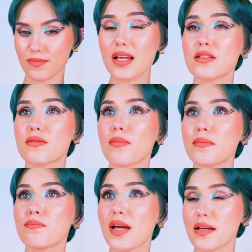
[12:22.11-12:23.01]
It is my
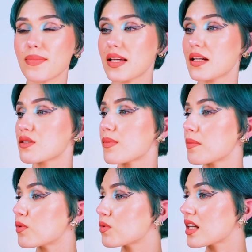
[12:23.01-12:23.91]
baby, it is my
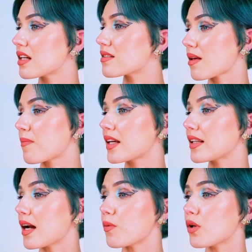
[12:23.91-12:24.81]
beauty, it is something
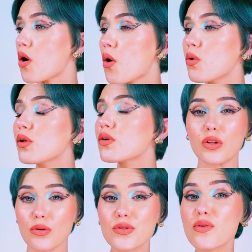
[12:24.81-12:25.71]
that I will hold
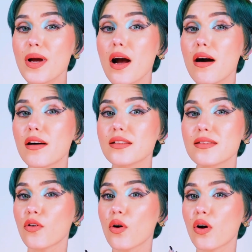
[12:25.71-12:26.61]
close to my heart
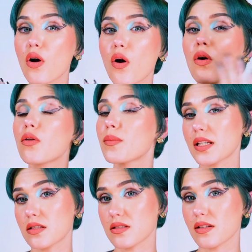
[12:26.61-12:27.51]
for all my
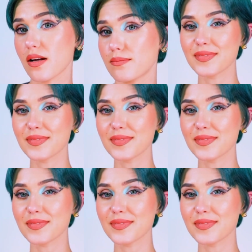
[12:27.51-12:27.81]
years to come.